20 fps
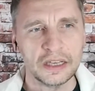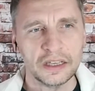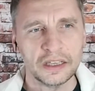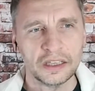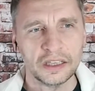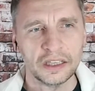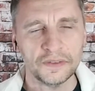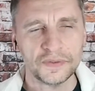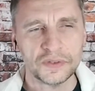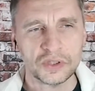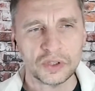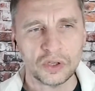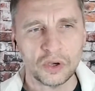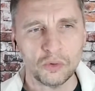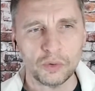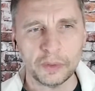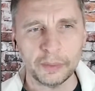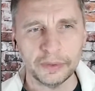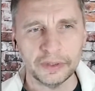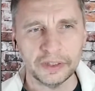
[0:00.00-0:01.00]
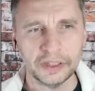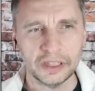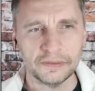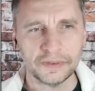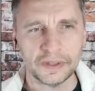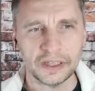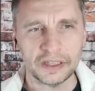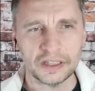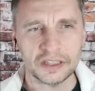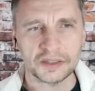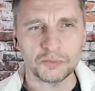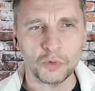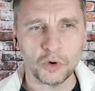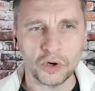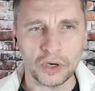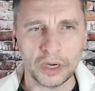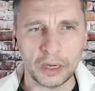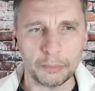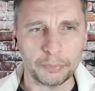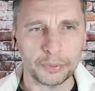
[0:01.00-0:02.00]
If so, we believe it is
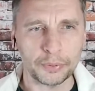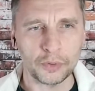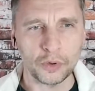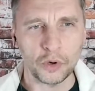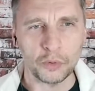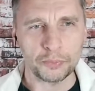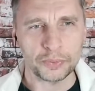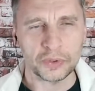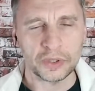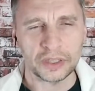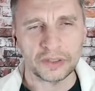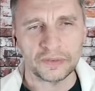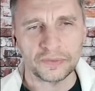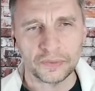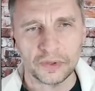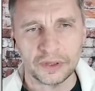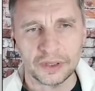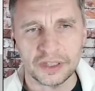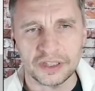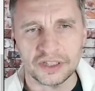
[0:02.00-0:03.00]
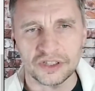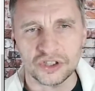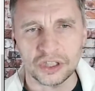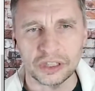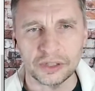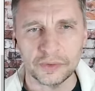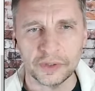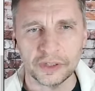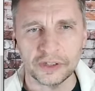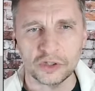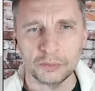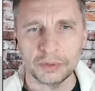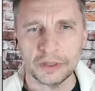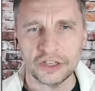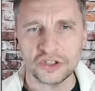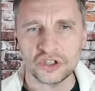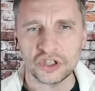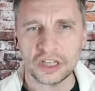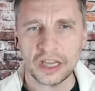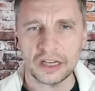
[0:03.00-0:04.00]
more appropriate for these children to be
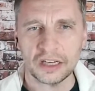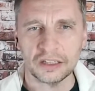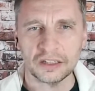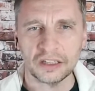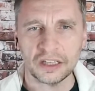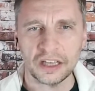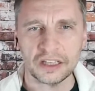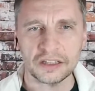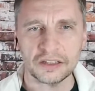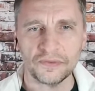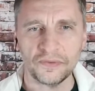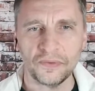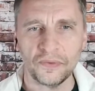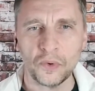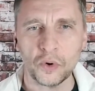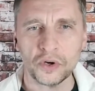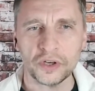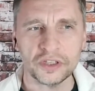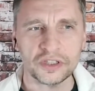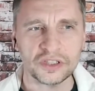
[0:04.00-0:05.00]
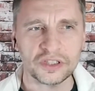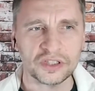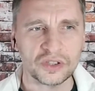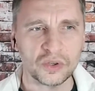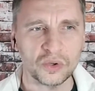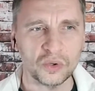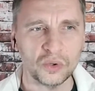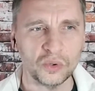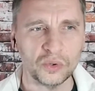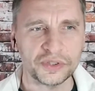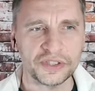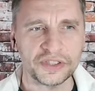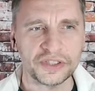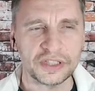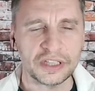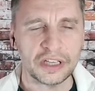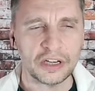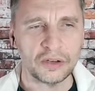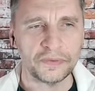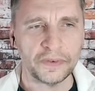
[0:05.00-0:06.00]
educated at foreign schools
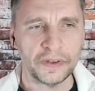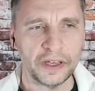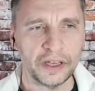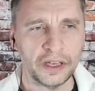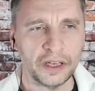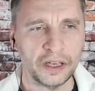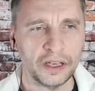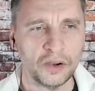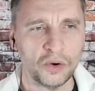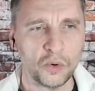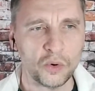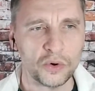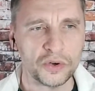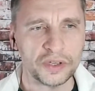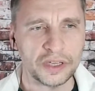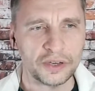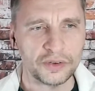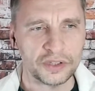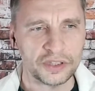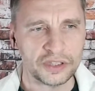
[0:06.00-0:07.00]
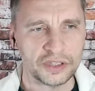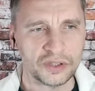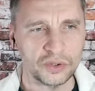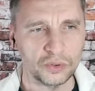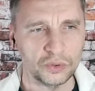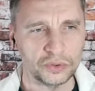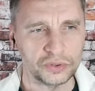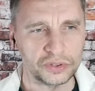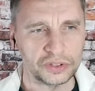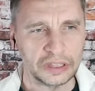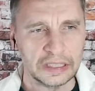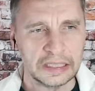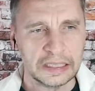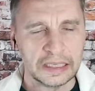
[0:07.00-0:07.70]
instead of ordinary schools.